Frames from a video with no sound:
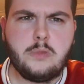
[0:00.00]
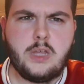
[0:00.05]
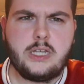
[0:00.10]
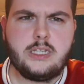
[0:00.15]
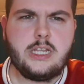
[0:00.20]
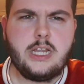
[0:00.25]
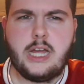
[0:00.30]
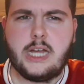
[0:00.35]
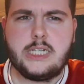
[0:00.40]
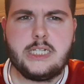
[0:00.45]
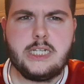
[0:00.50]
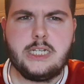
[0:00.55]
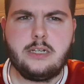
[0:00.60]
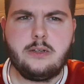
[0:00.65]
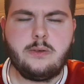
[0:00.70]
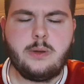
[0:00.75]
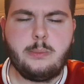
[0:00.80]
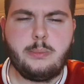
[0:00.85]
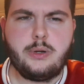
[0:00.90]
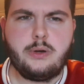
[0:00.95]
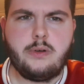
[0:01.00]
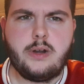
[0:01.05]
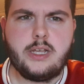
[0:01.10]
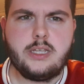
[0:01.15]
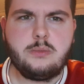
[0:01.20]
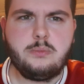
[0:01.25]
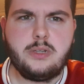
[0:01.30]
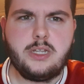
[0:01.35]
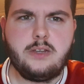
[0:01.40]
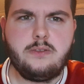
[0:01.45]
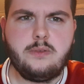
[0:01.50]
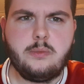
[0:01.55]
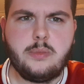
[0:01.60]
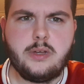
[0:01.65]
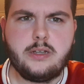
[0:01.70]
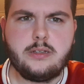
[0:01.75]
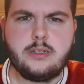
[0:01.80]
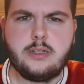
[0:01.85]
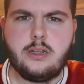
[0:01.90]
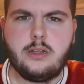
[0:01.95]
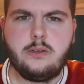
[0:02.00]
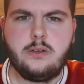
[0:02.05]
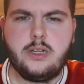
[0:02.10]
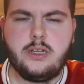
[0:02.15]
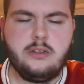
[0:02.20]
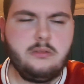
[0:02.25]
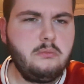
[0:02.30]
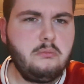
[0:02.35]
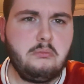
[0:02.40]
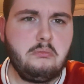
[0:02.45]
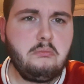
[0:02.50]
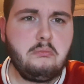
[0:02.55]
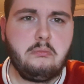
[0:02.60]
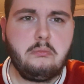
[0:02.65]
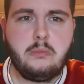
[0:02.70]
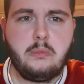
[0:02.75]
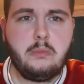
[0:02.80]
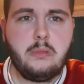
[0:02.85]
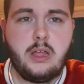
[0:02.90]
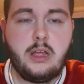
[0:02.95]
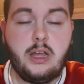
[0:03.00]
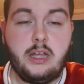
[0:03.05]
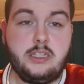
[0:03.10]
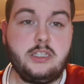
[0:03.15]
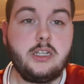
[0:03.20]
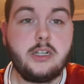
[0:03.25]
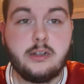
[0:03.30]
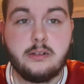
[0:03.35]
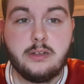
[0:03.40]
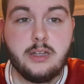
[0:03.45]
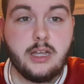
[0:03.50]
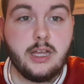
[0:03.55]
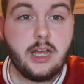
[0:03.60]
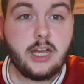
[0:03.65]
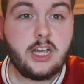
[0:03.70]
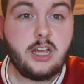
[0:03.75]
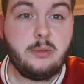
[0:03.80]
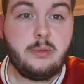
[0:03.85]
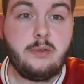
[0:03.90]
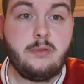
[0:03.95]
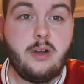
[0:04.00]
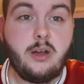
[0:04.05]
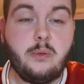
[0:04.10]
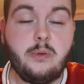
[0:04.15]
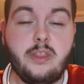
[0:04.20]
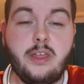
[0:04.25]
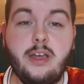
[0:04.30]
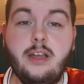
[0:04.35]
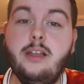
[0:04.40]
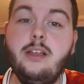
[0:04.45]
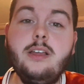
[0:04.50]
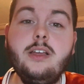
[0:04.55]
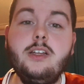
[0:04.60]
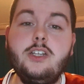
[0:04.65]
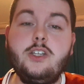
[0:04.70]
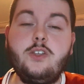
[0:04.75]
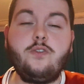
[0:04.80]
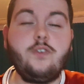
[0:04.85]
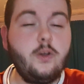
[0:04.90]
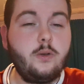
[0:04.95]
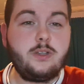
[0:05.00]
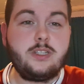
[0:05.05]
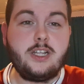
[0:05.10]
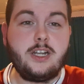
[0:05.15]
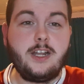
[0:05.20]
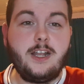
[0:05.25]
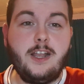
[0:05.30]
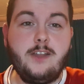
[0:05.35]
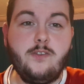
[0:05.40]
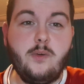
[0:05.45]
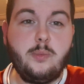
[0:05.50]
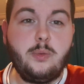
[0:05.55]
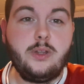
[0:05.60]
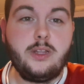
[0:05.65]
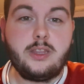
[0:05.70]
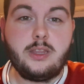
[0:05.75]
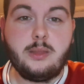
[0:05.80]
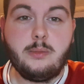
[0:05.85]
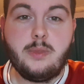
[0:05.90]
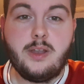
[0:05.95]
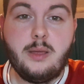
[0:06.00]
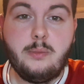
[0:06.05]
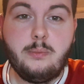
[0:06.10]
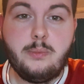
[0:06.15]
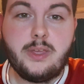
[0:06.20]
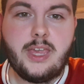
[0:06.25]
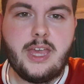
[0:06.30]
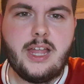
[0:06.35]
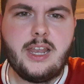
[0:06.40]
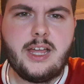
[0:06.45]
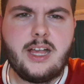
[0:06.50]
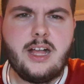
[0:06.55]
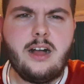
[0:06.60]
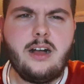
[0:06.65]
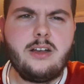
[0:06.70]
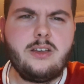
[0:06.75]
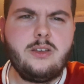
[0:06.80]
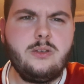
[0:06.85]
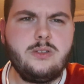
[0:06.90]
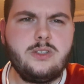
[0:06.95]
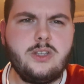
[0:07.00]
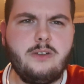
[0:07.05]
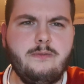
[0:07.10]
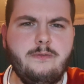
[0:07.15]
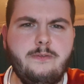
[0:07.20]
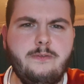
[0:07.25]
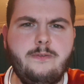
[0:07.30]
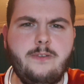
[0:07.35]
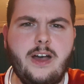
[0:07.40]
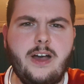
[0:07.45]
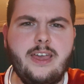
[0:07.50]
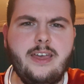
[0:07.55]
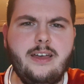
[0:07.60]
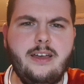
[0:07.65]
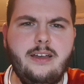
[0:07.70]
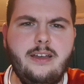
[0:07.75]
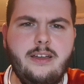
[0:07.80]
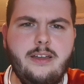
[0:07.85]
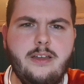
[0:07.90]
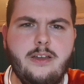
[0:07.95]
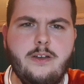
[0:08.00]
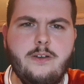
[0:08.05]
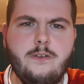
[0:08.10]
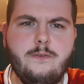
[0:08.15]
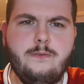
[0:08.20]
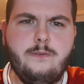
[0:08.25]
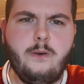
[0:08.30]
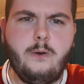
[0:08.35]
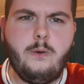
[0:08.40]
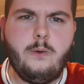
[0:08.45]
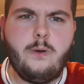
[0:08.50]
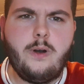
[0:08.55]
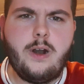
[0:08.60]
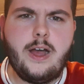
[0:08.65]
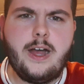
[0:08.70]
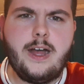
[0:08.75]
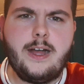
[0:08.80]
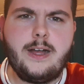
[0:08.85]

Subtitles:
Is it? I didn't know what Perez played for Barcelona. I don't know. I could be wrong with that. Just focusing on Liverpool at the minute. But yeah, Lukaku was on fire for